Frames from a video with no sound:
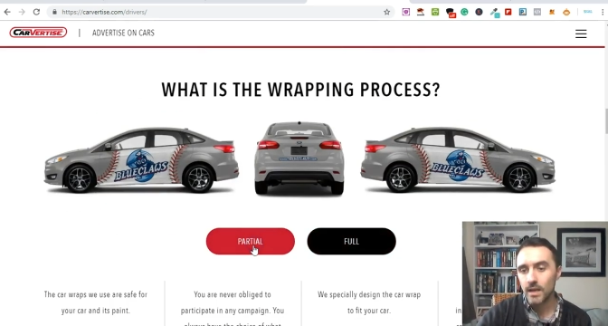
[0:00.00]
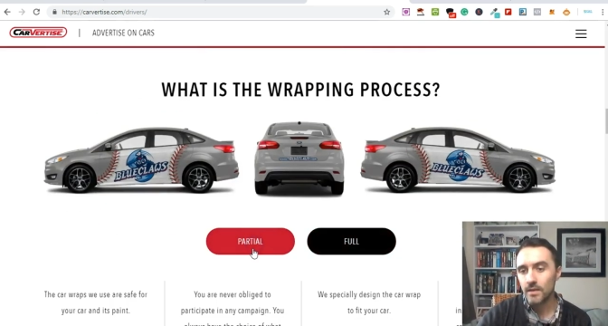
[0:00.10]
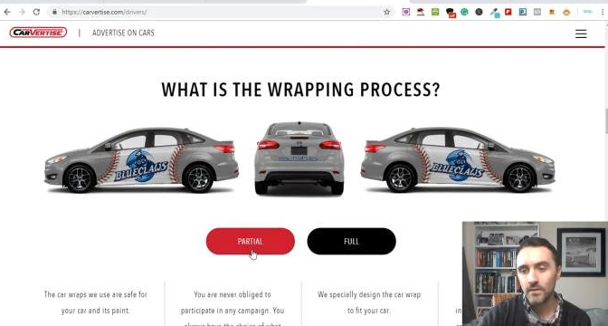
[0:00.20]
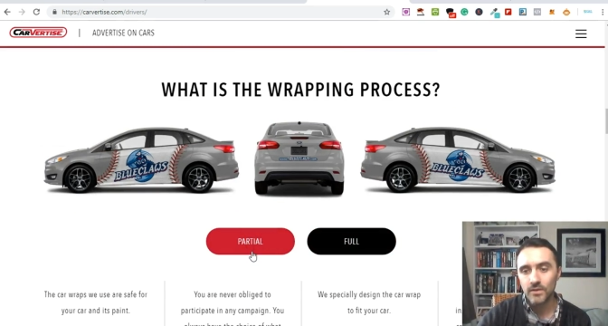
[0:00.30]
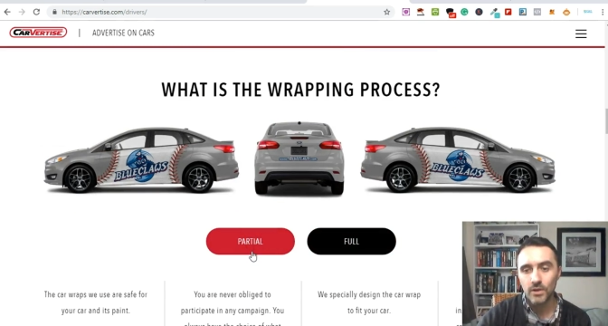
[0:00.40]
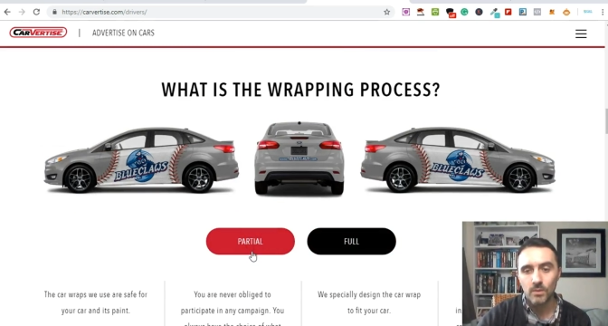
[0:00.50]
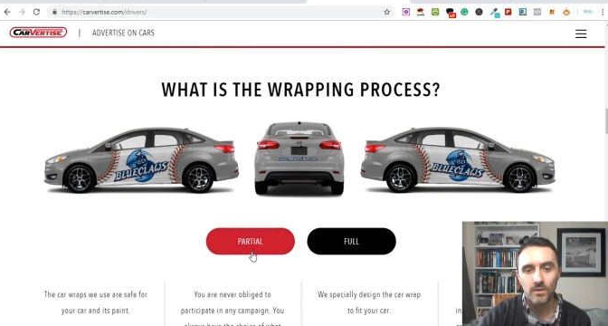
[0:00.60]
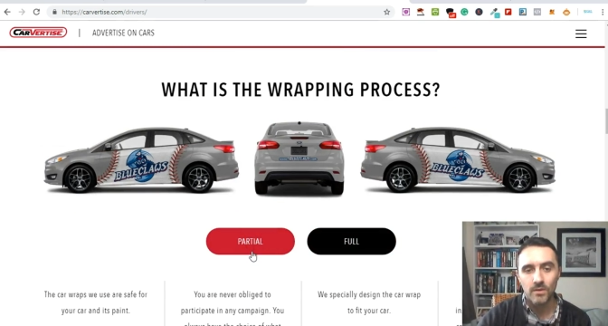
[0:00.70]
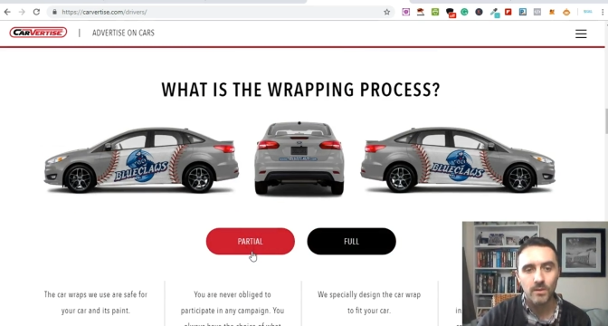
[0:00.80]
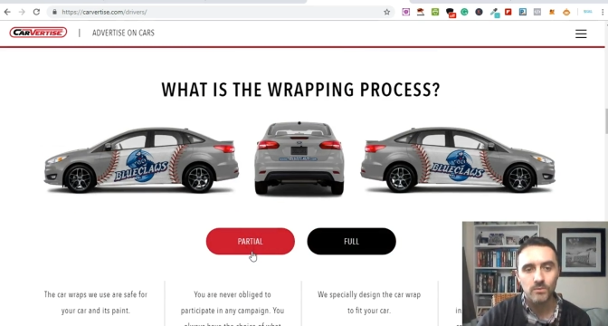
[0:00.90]
If you're not
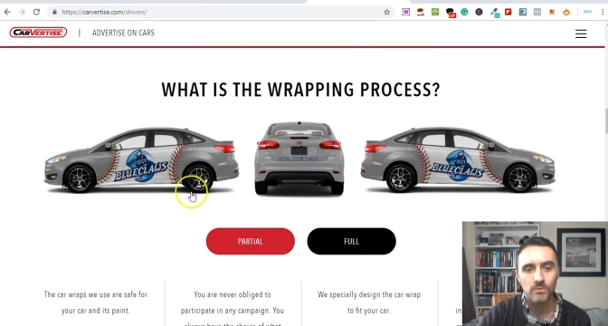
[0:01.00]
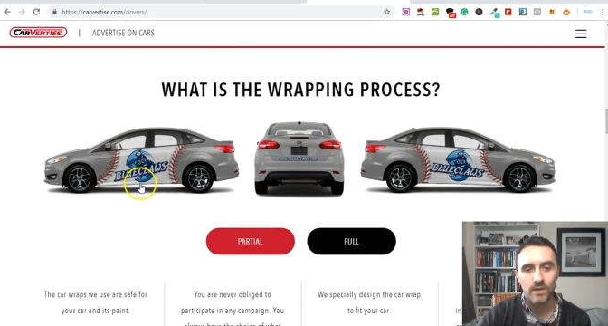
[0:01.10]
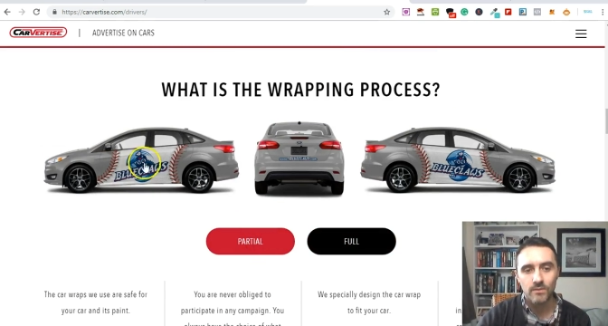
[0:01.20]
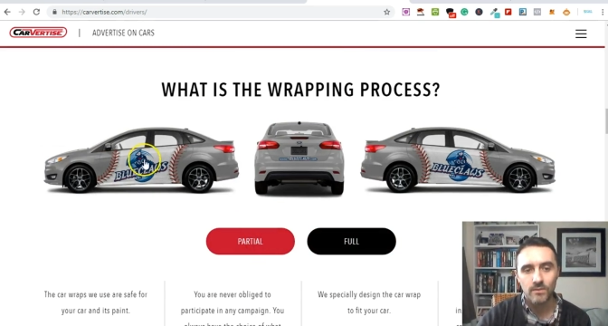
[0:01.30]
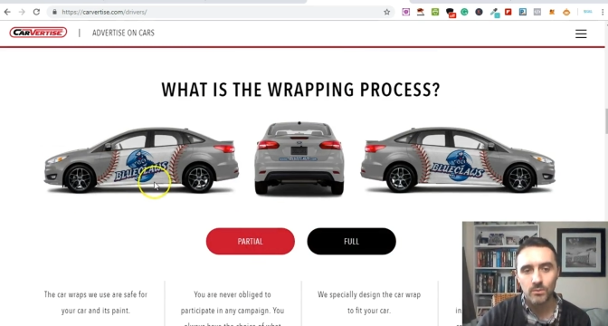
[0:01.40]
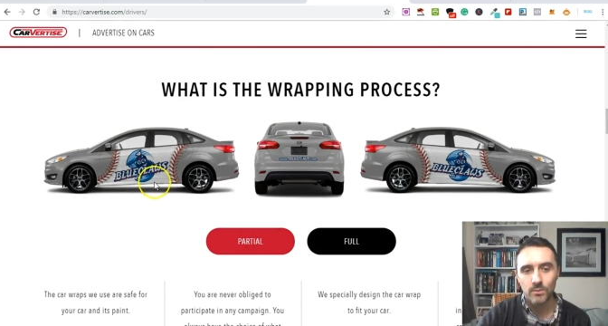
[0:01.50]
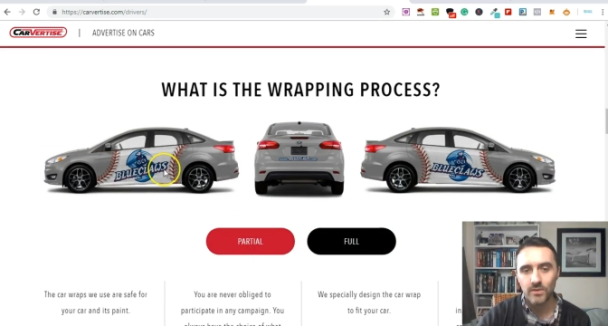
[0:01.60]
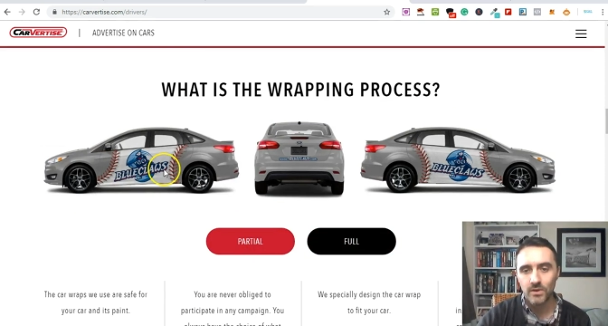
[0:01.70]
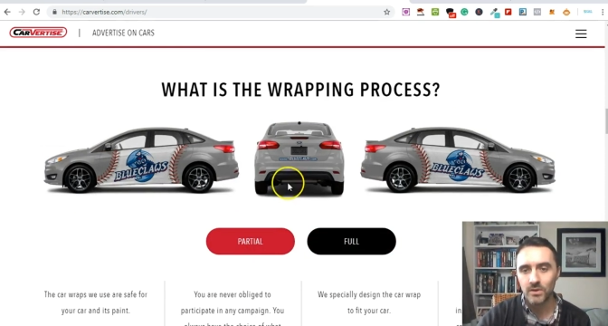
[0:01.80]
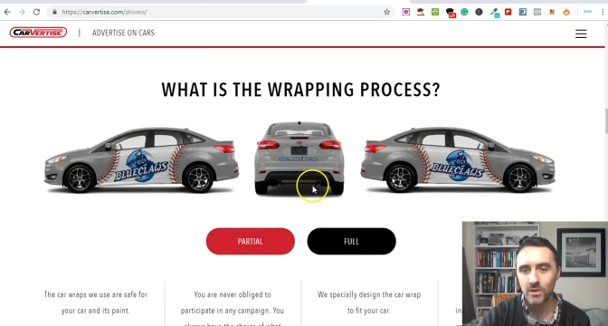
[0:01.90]
bothered about driving around
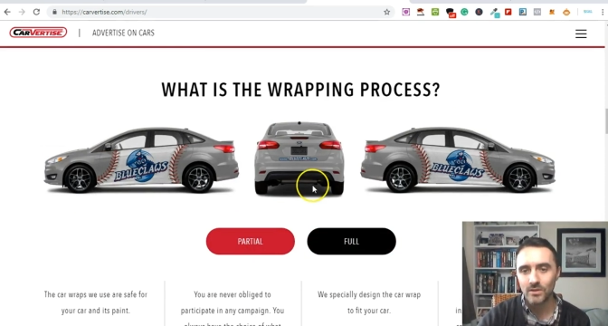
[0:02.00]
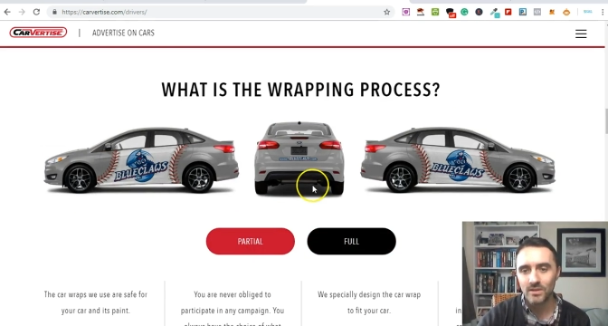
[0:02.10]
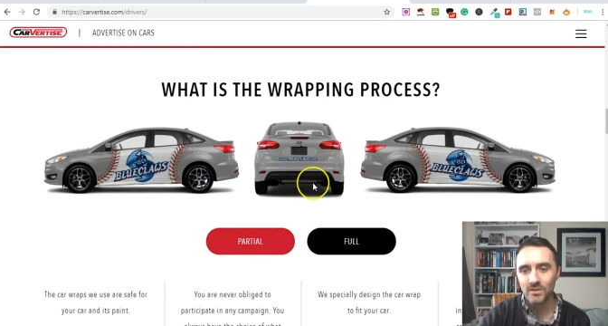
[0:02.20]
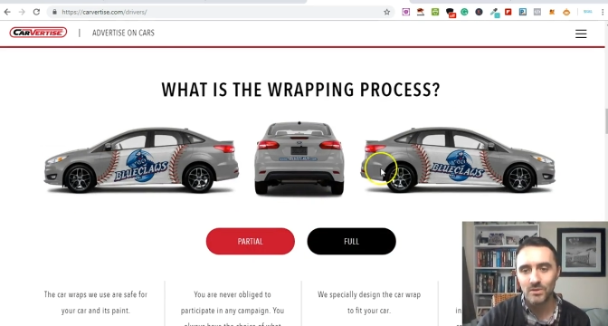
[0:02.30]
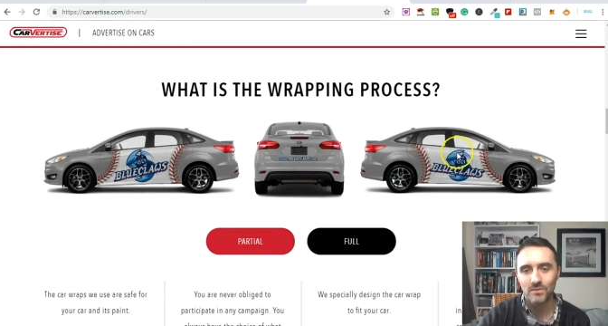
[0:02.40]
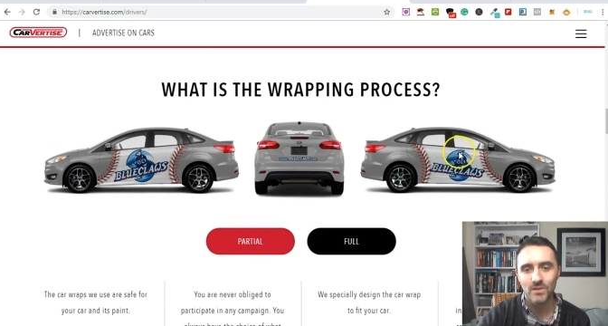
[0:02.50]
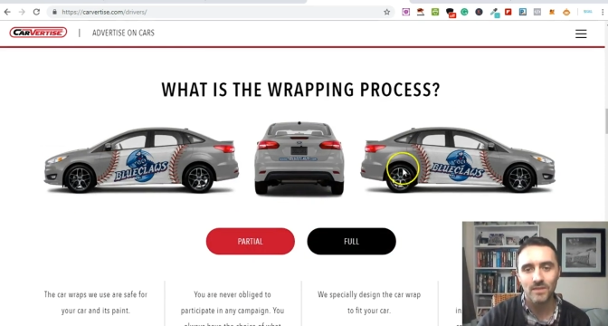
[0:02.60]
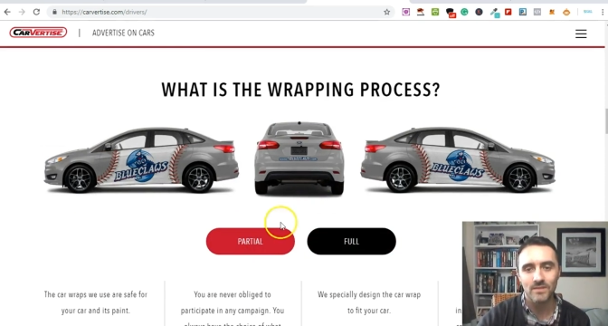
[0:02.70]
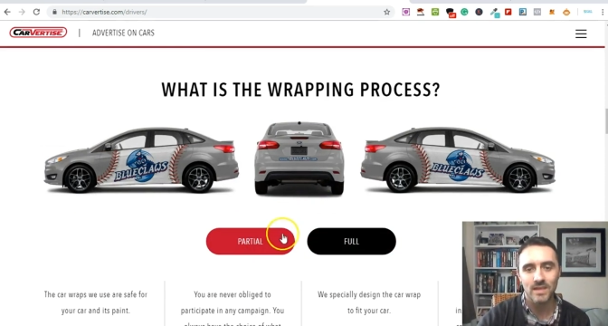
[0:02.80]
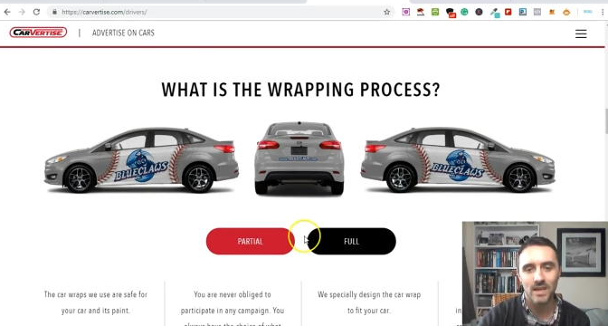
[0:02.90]
with all these wonderful
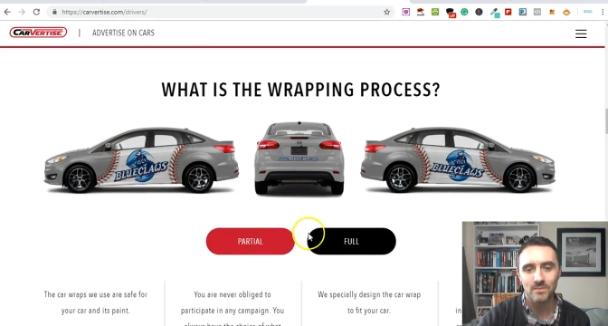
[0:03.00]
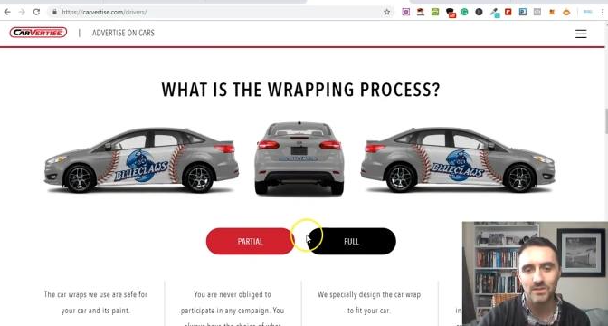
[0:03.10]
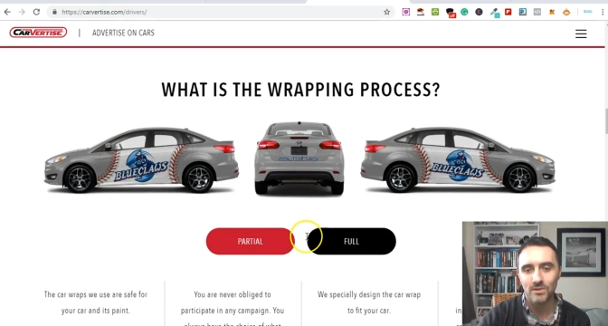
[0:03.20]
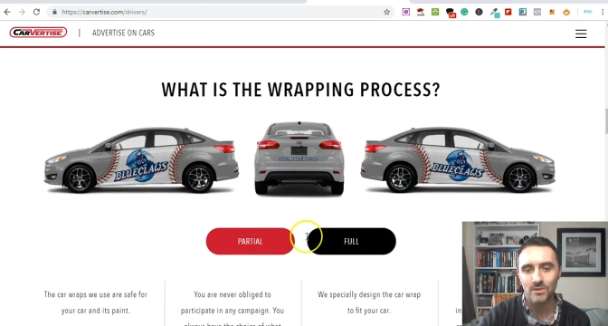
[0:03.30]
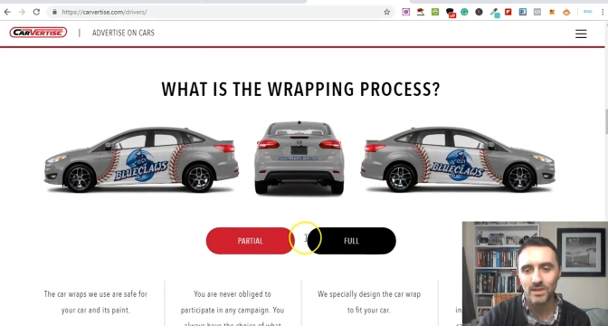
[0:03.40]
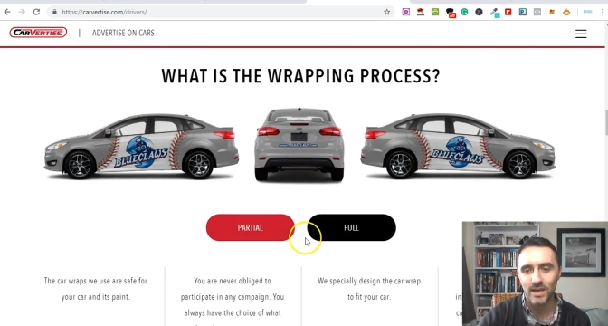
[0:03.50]
advertisements on your